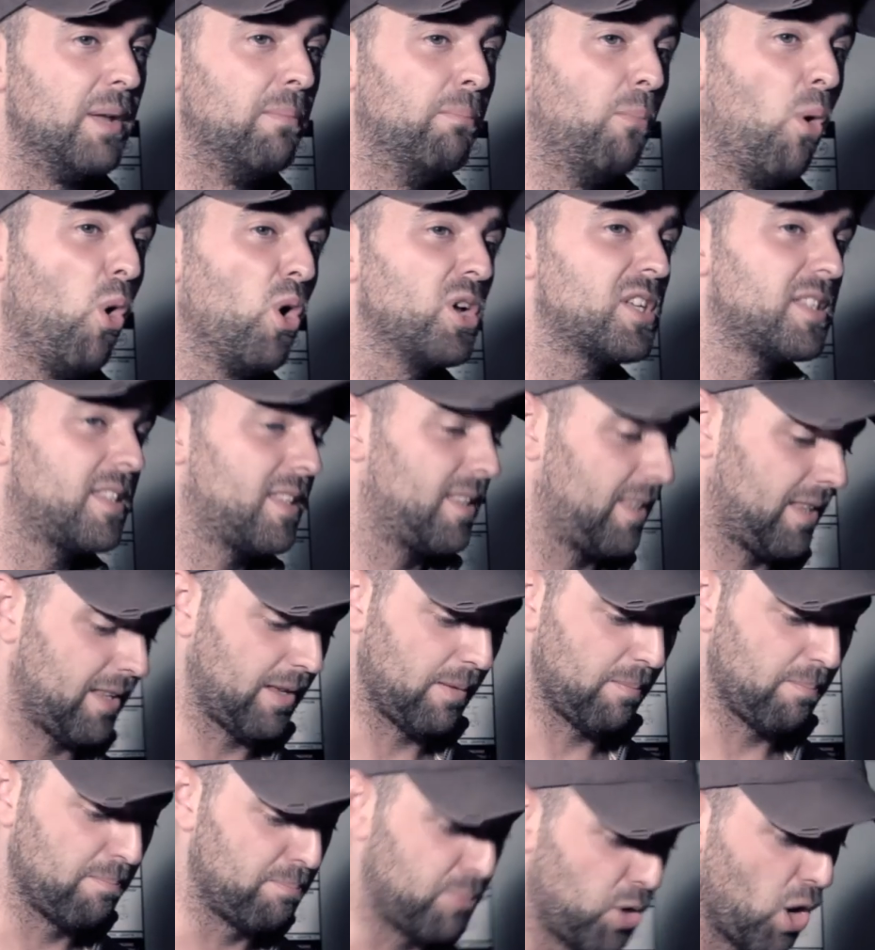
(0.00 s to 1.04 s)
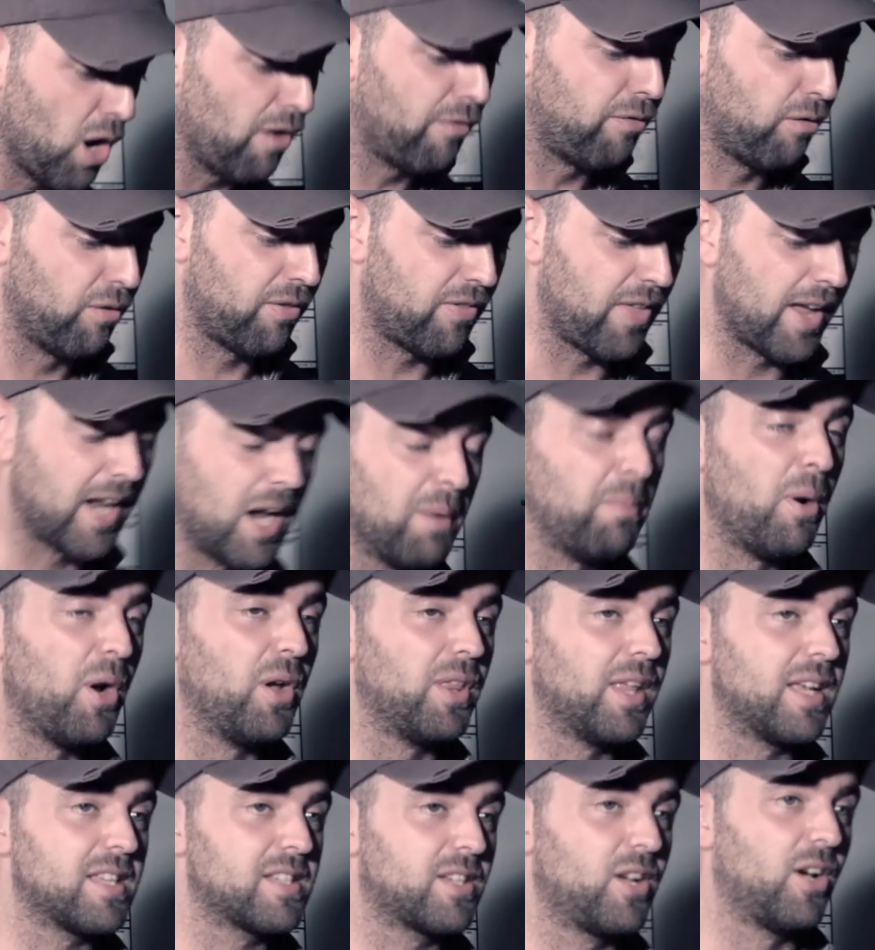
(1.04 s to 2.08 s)
the most beautiful thing about
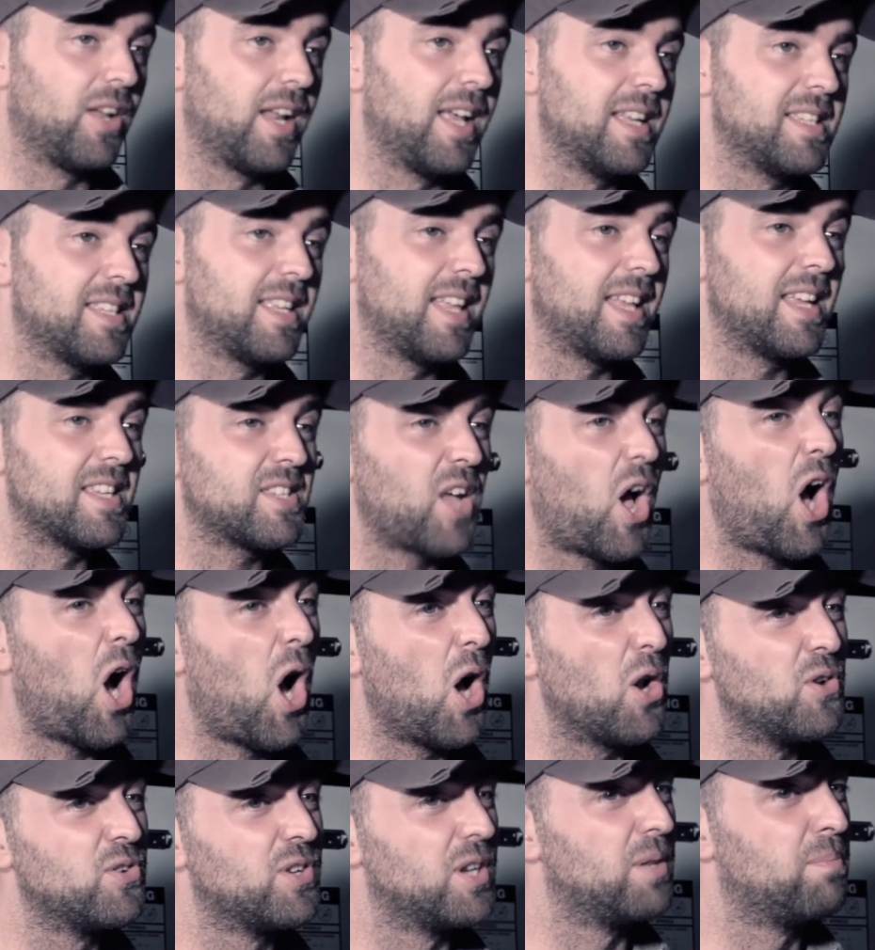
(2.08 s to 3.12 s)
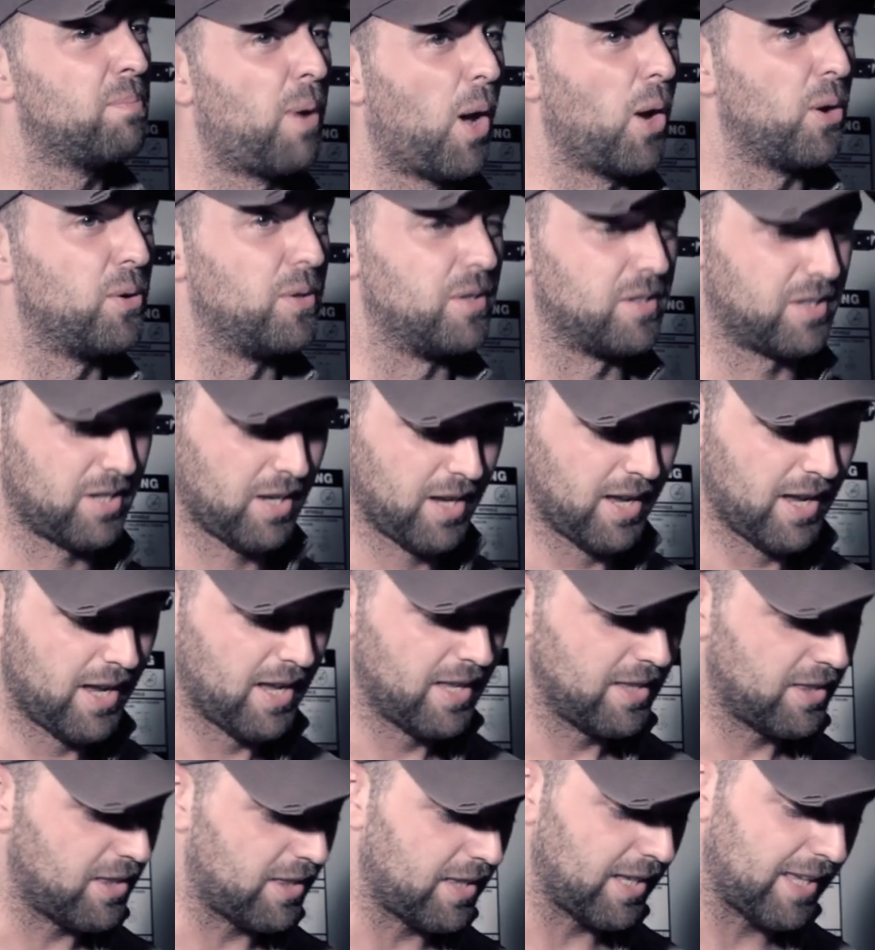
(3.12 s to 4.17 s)
this gun is it is 100 pounds.
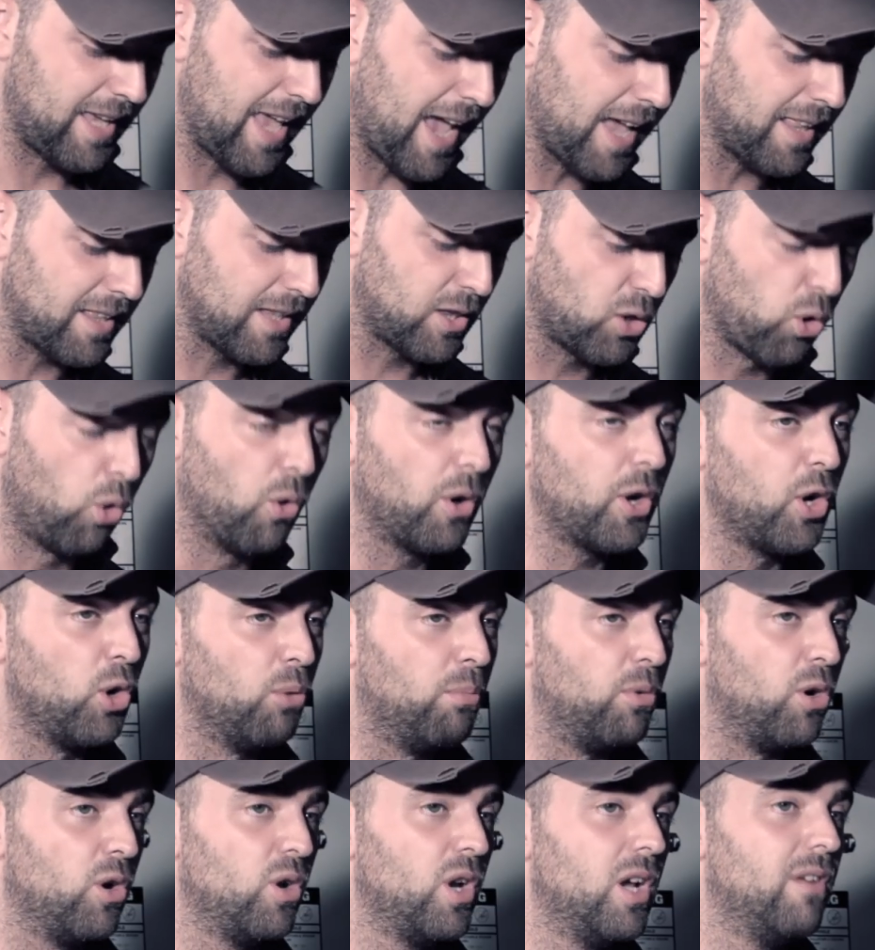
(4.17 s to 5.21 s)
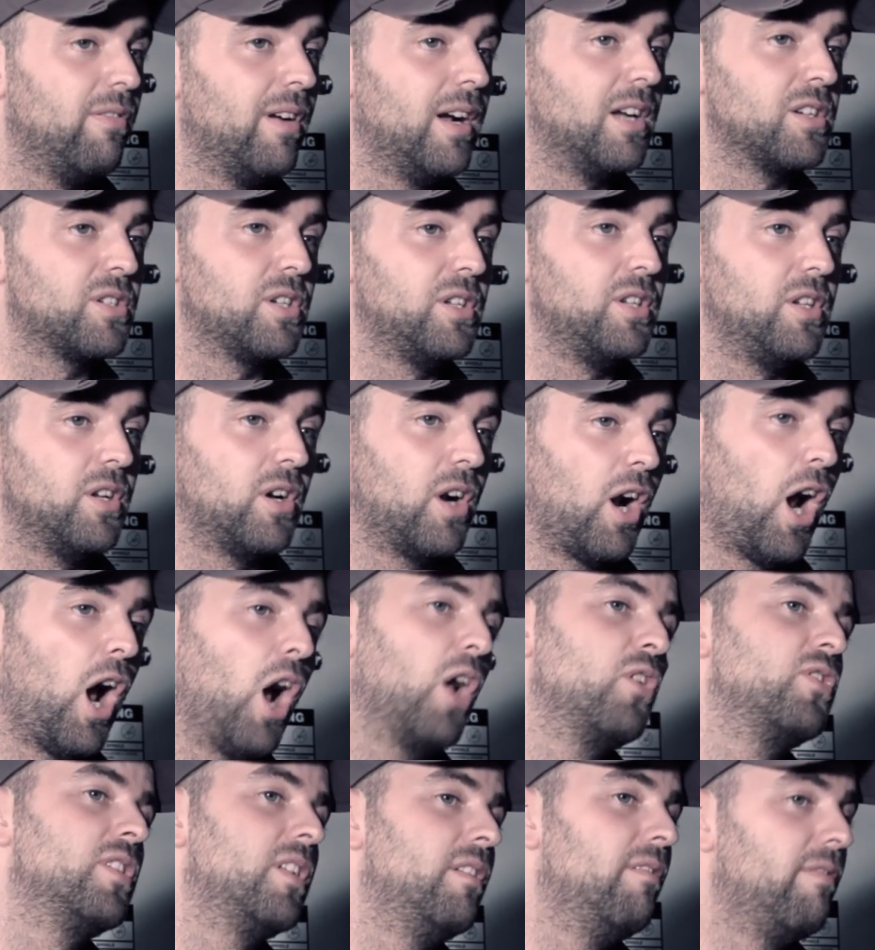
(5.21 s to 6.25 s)
To get the Tokyo Marui version, you're
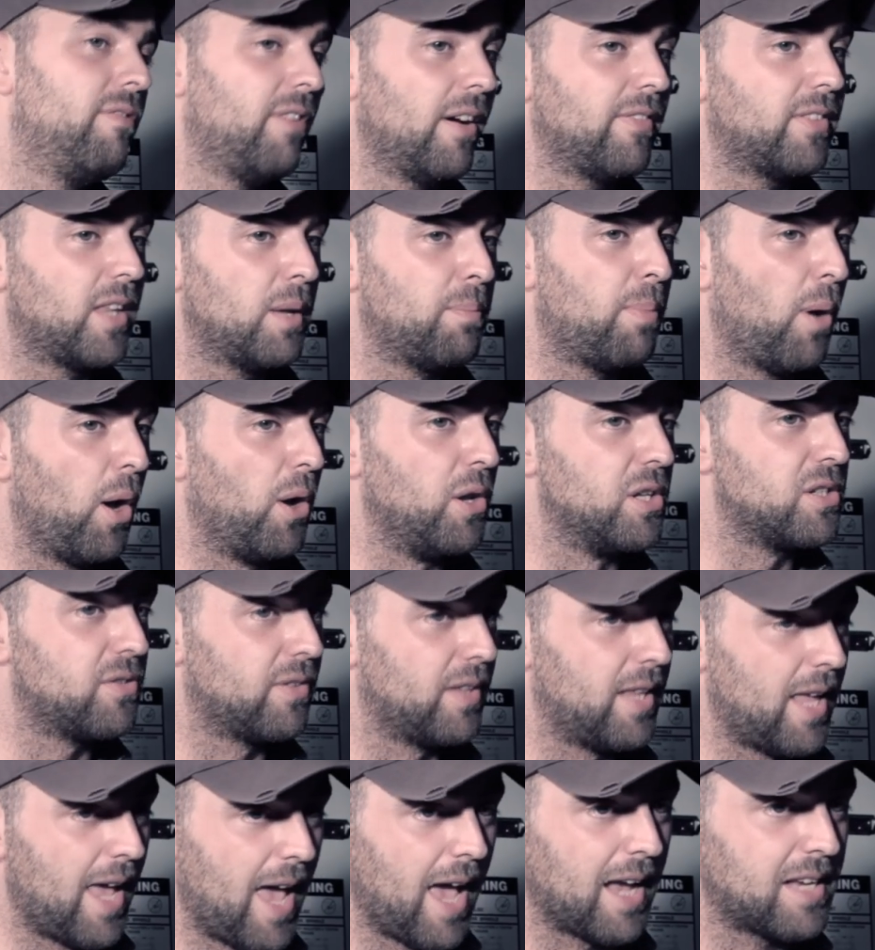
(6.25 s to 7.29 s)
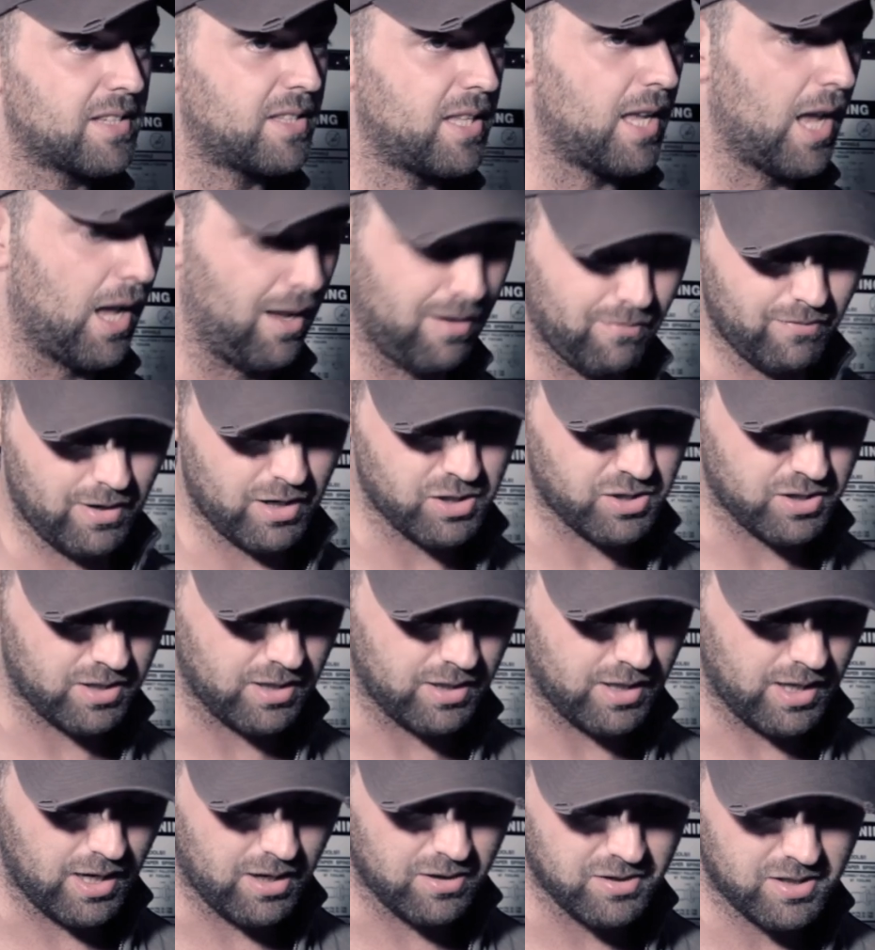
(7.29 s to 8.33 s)
£150 for the XDM version
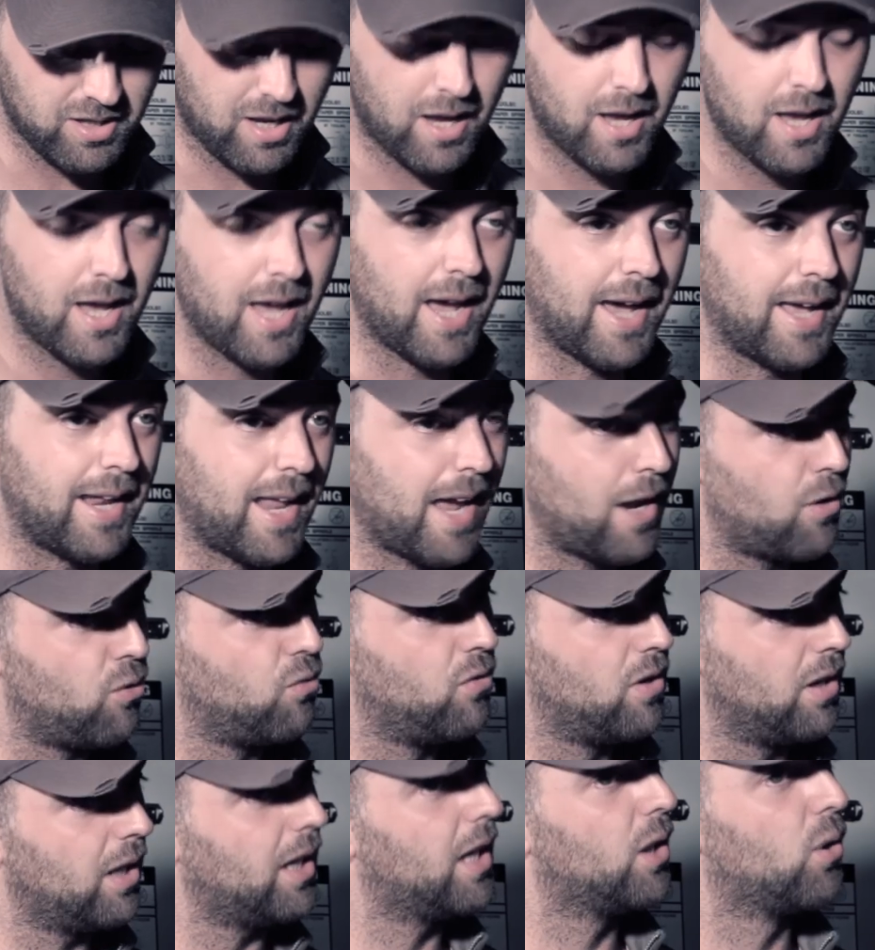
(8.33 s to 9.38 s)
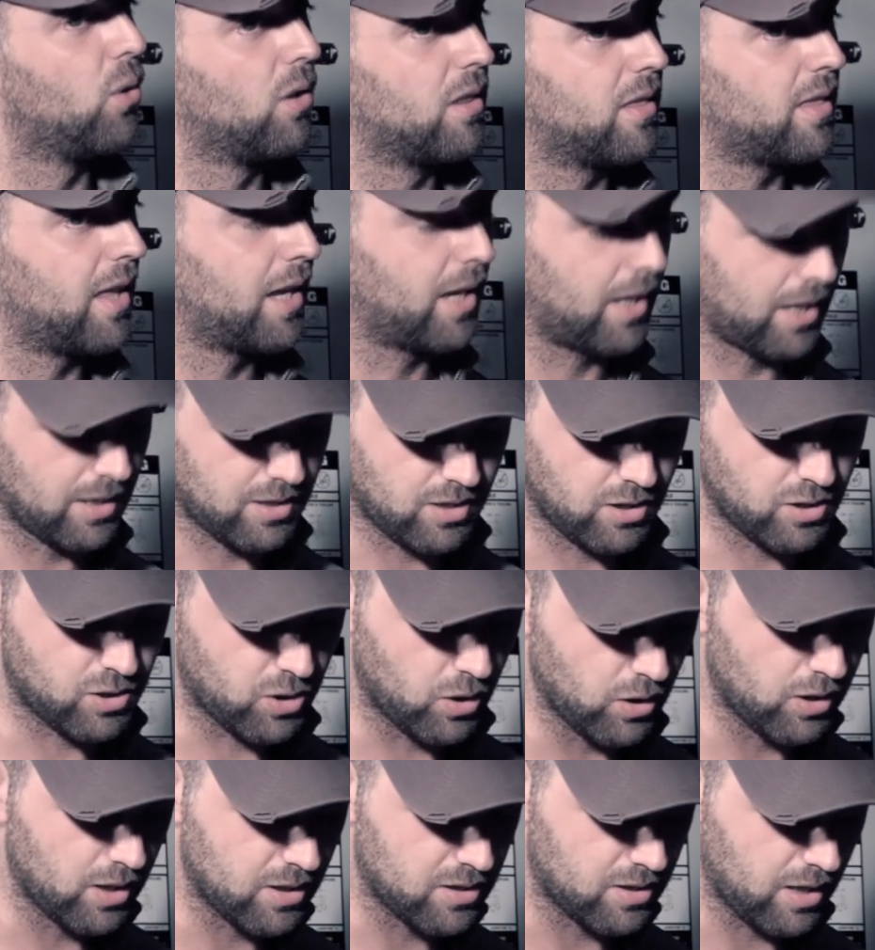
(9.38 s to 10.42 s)
of theirs, and I really don't think it's as
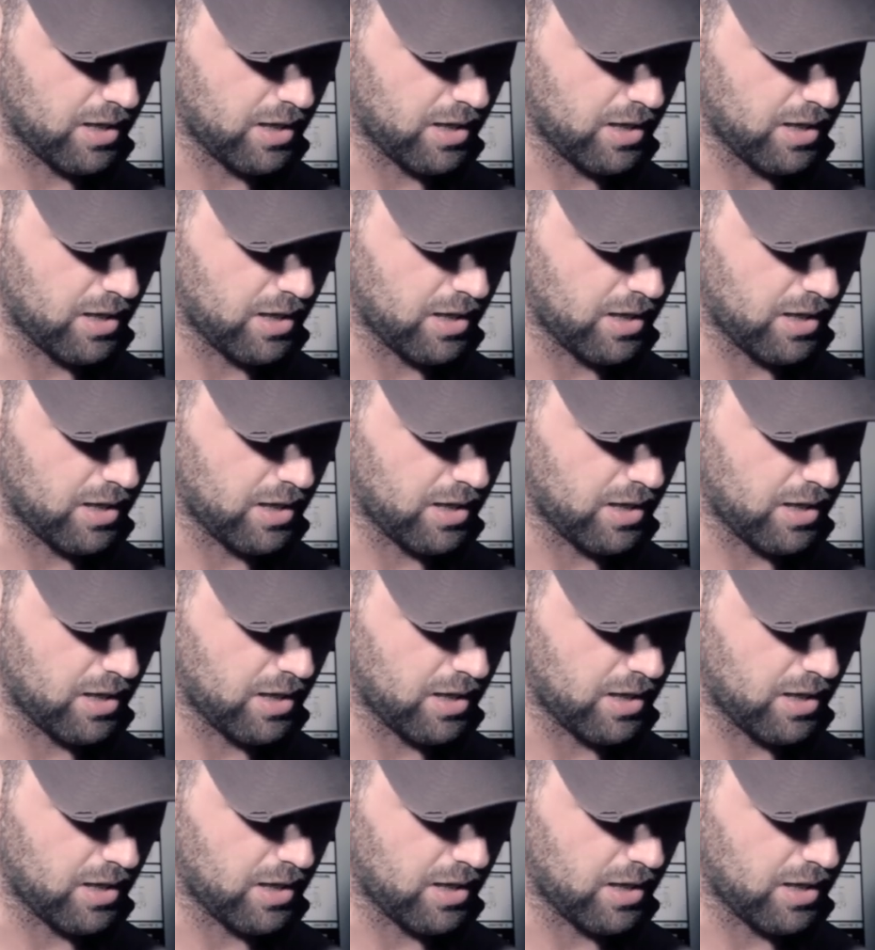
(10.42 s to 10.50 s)
good as